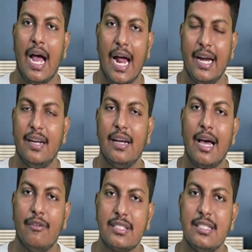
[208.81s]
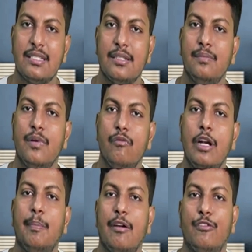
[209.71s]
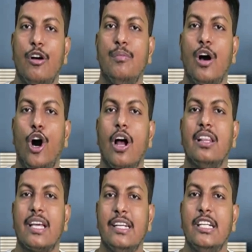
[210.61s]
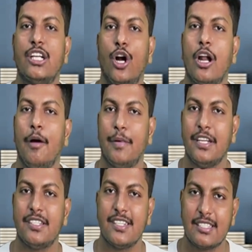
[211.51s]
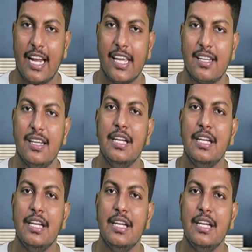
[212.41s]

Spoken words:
and our system will perform all the credit card operations like